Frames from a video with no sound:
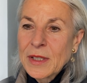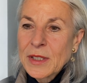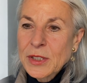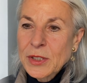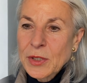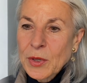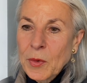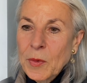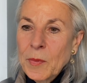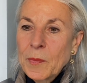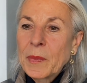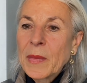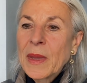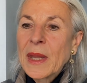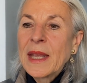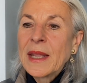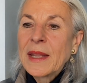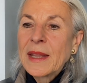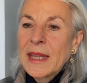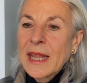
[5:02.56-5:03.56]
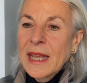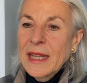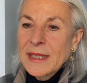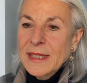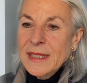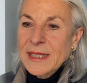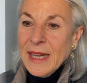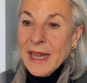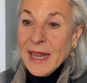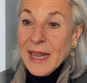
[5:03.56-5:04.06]
So then
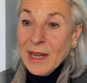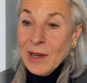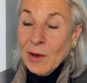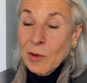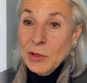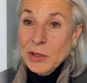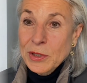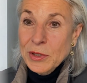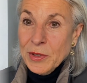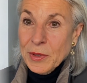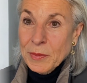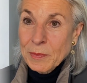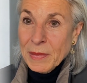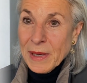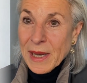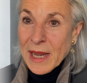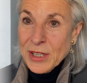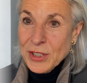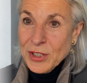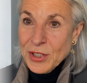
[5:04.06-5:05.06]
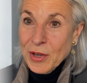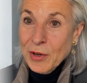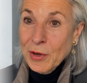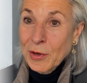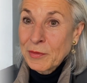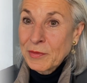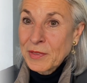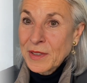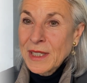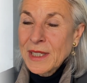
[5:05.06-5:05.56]
say hello to the pleasure
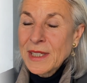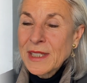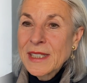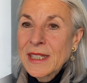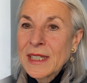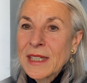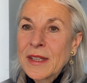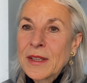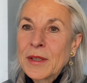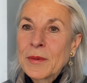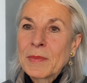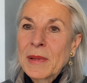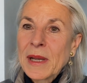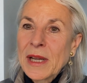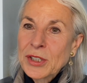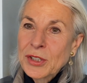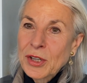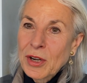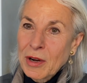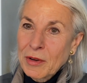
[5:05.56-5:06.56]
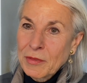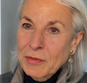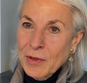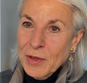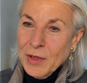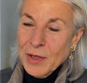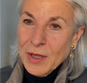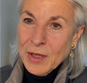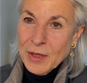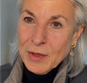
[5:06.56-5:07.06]
of eating, the pleasure of
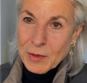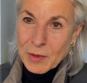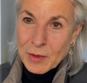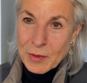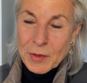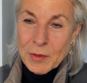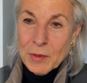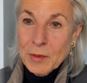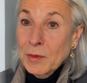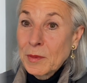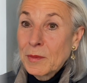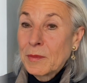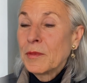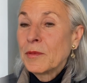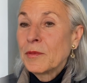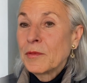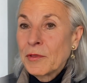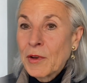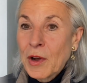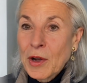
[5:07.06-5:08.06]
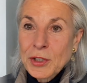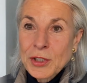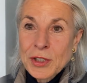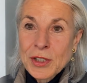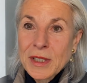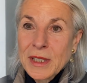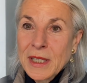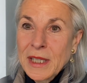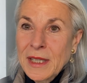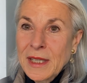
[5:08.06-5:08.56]

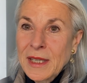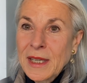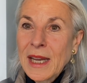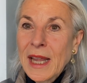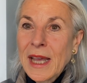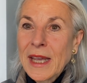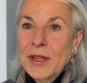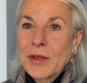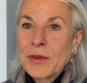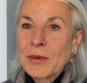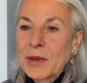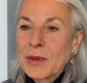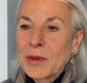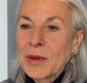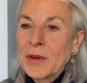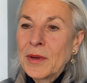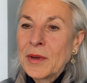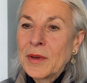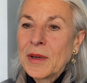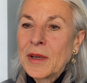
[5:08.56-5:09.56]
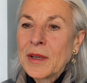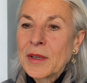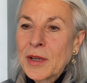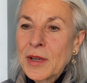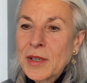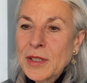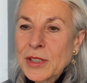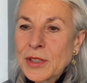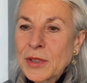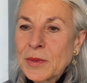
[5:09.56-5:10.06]
functioning like you're
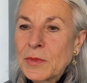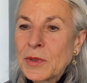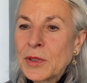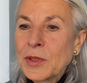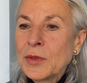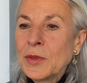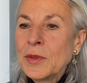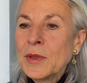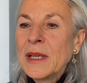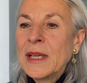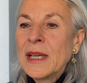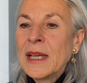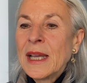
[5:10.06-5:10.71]
accustomed to.